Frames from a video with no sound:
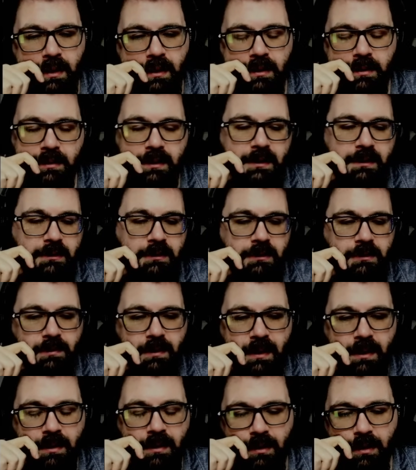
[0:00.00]
You don't get to
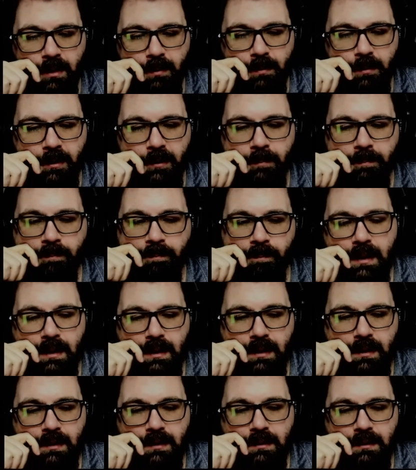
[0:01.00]
shred armor,
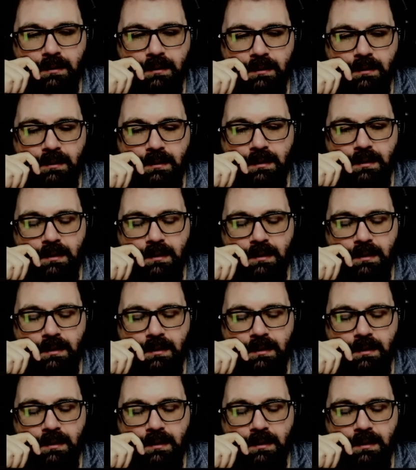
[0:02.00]
and